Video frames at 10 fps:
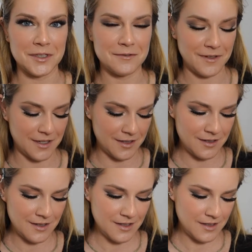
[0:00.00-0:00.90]

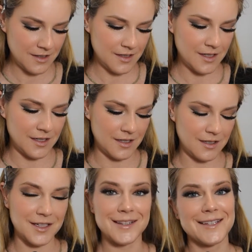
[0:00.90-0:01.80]
fair.
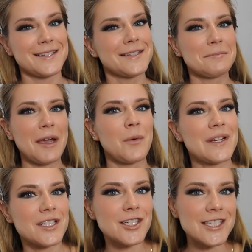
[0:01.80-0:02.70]
And this is my
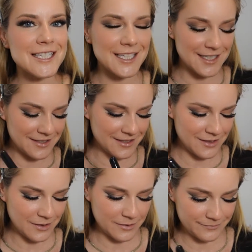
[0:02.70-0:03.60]
winter skin,
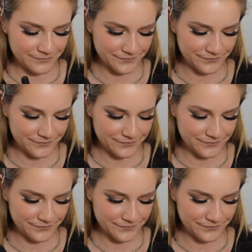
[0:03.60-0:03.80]
so.